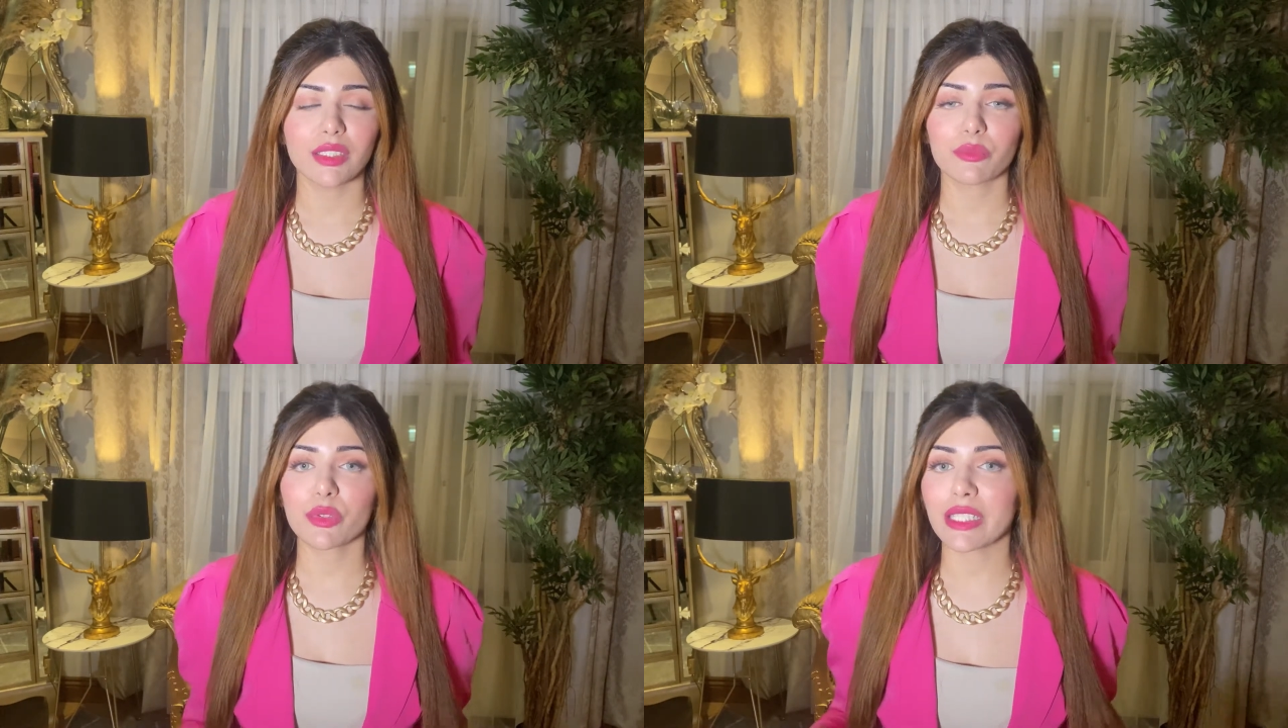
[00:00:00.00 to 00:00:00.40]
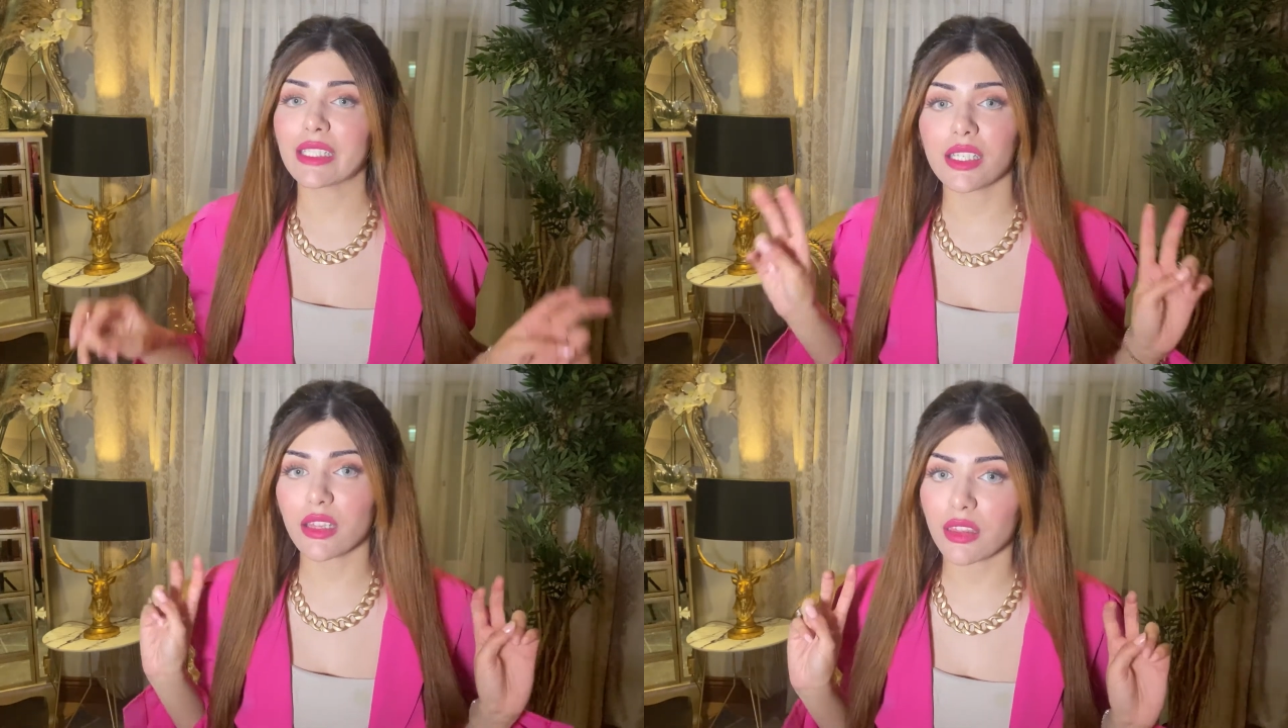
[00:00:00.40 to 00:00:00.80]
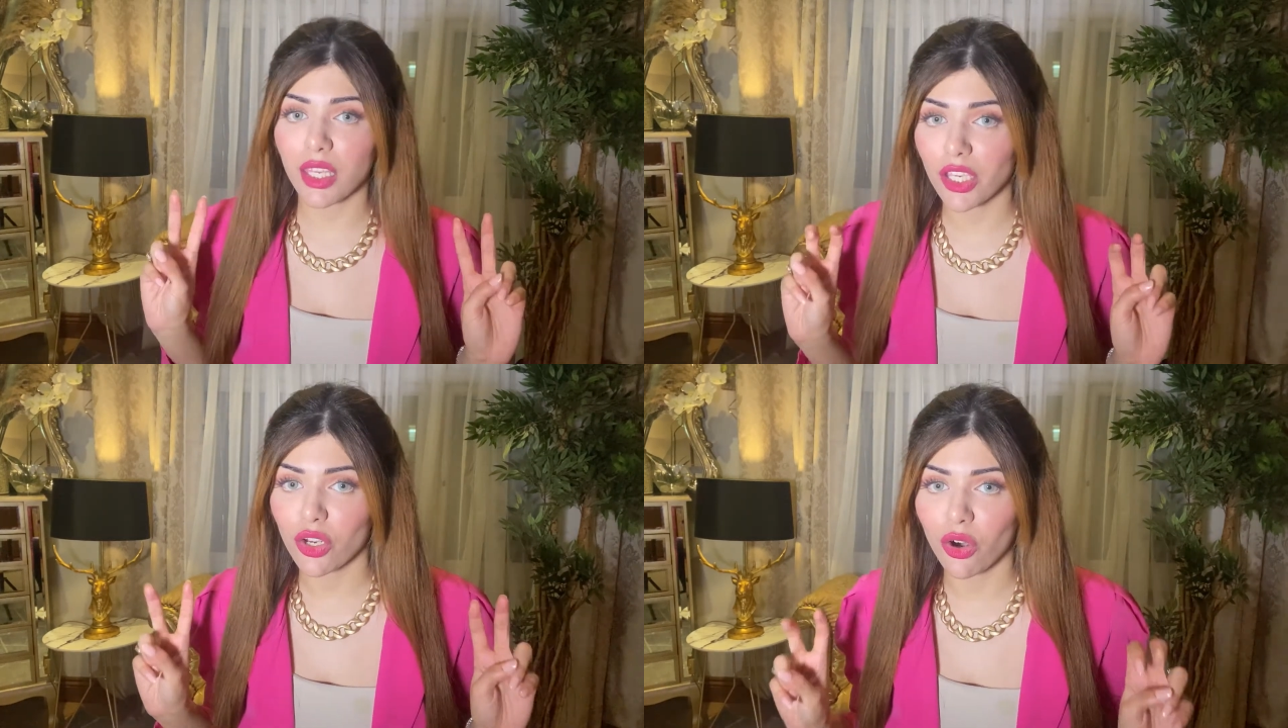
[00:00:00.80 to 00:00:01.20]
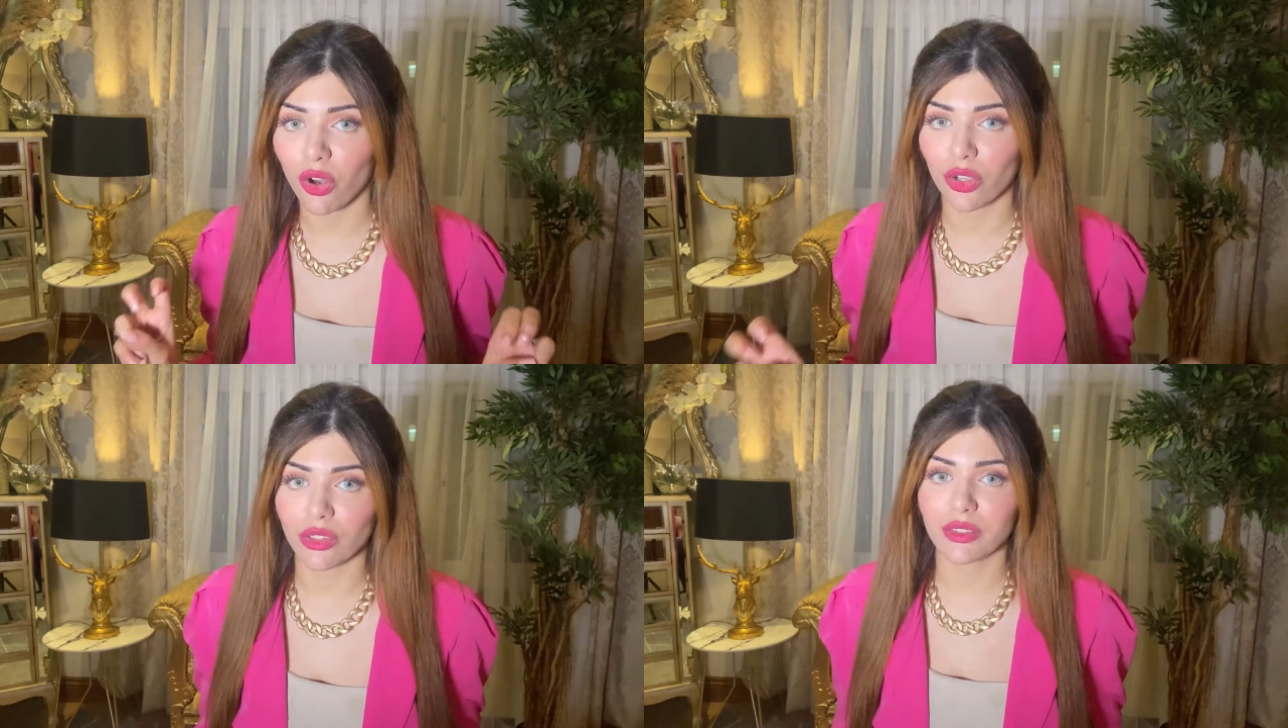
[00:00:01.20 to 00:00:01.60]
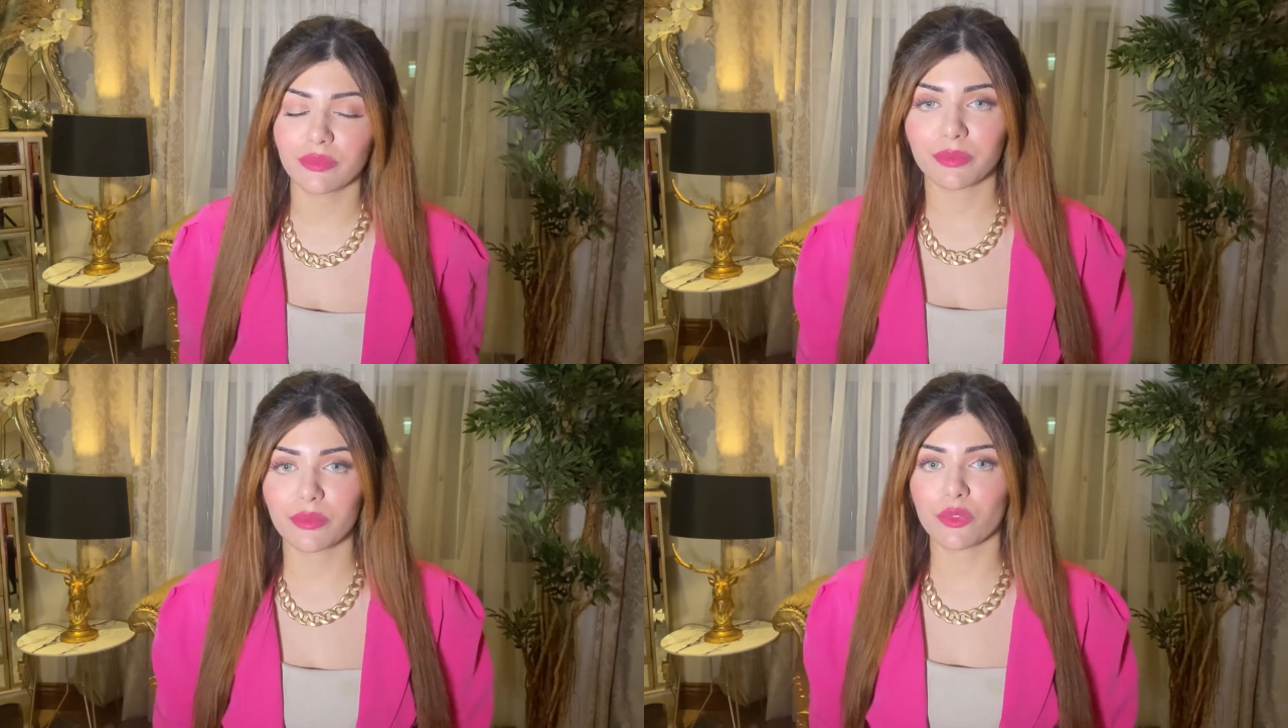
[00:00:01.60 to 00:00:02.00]
Pretty Little Thing haul.
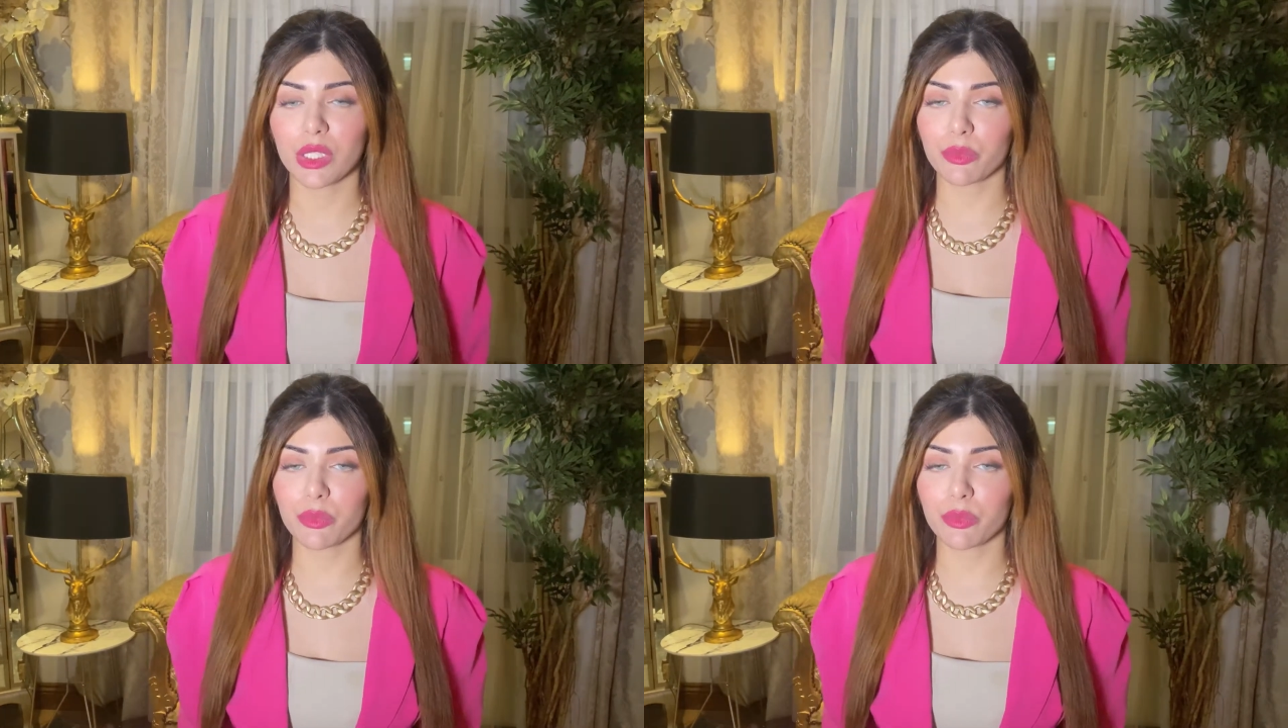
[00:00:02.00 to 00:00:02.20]
Well,